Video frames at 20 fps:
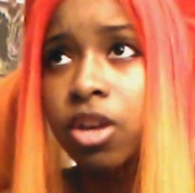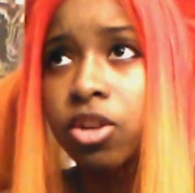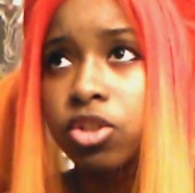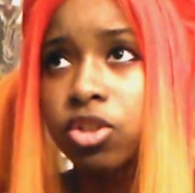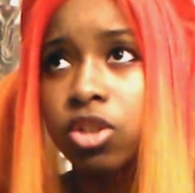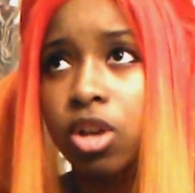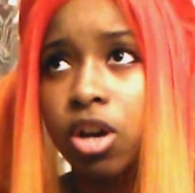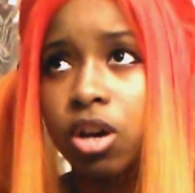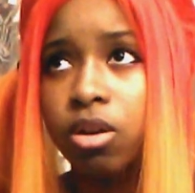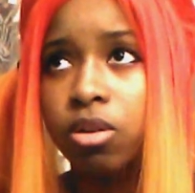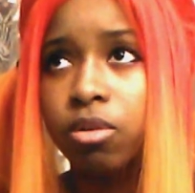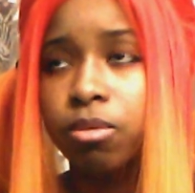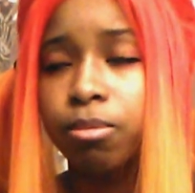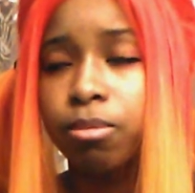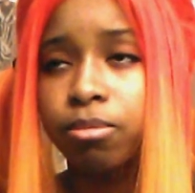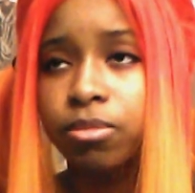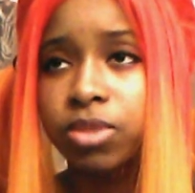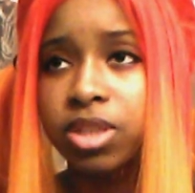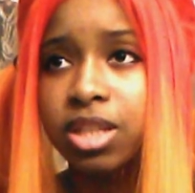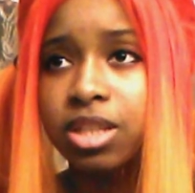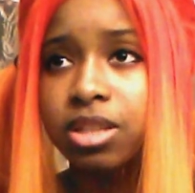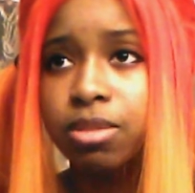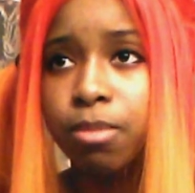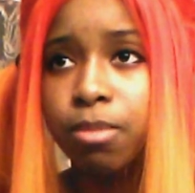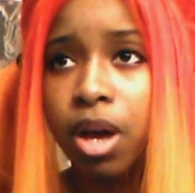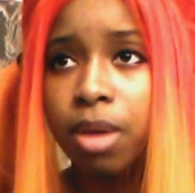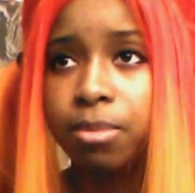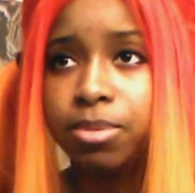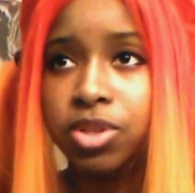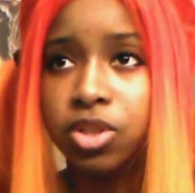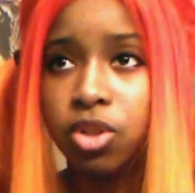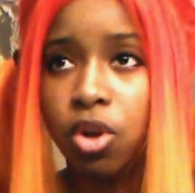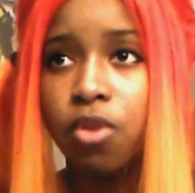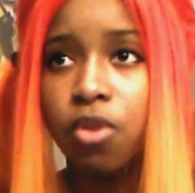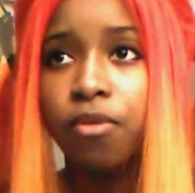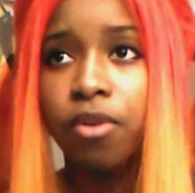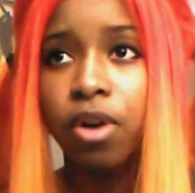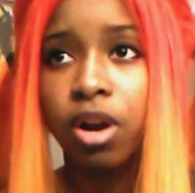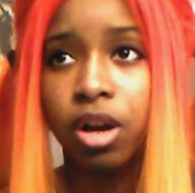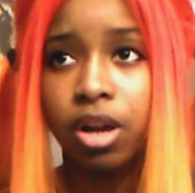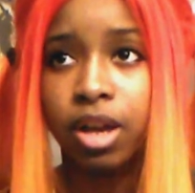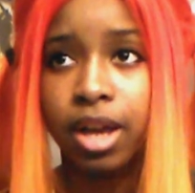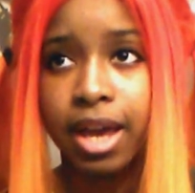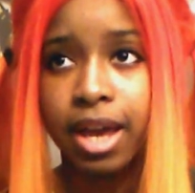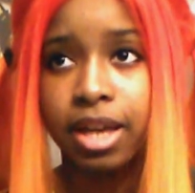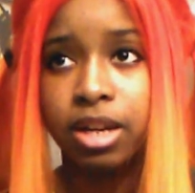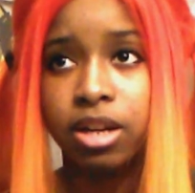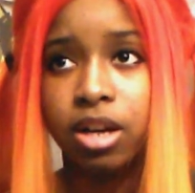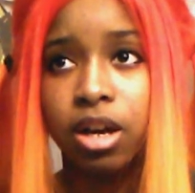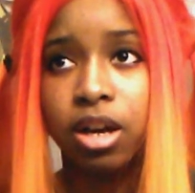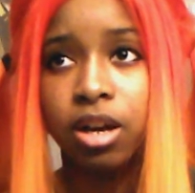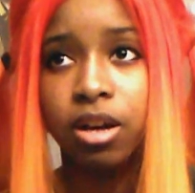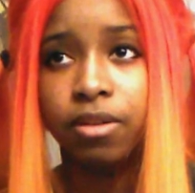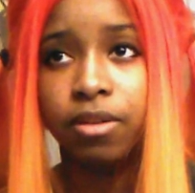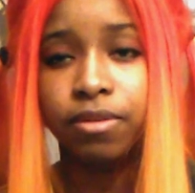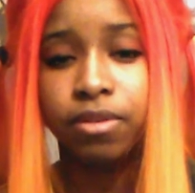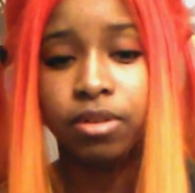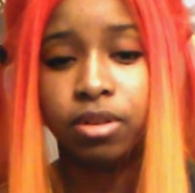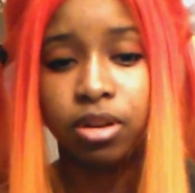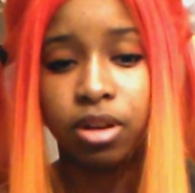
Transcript: So since Mob's so far ahead of